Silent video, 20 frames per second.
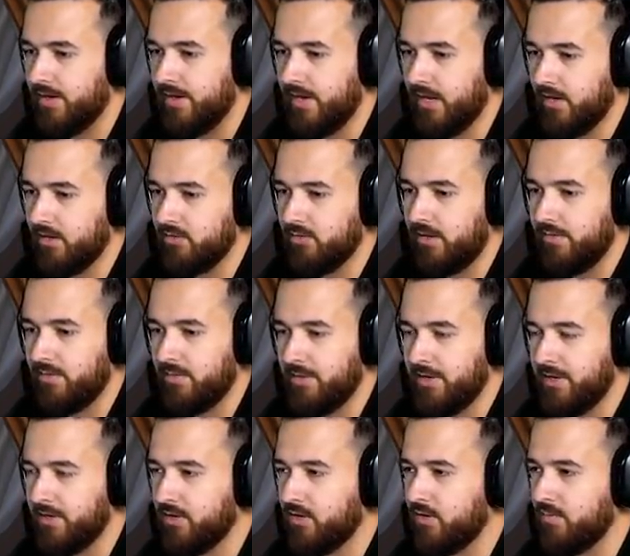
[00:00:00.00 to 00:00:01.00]
Now, do I have to
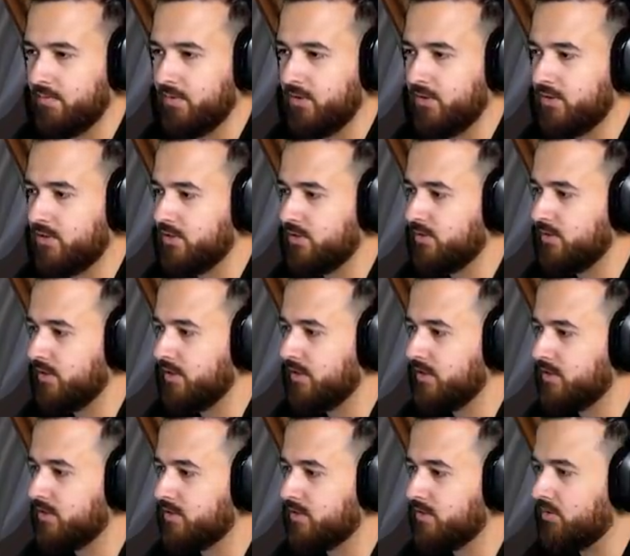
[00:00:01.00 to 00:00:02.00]
be in a good mood to do
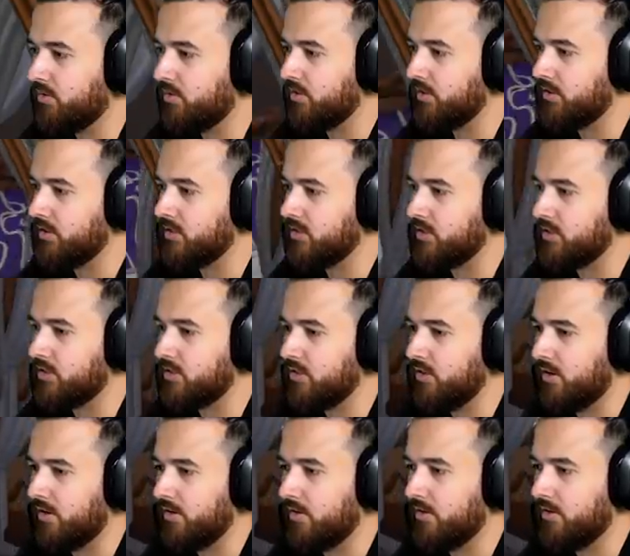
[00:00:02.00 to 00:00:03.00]
this, or does it just
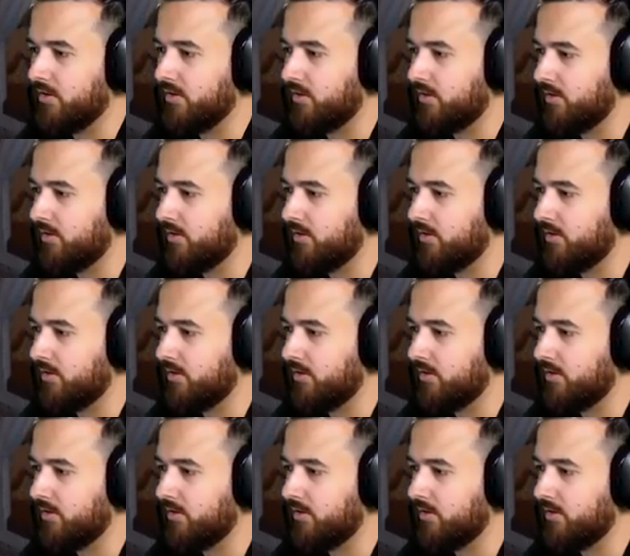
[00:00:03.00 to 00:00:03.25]
not...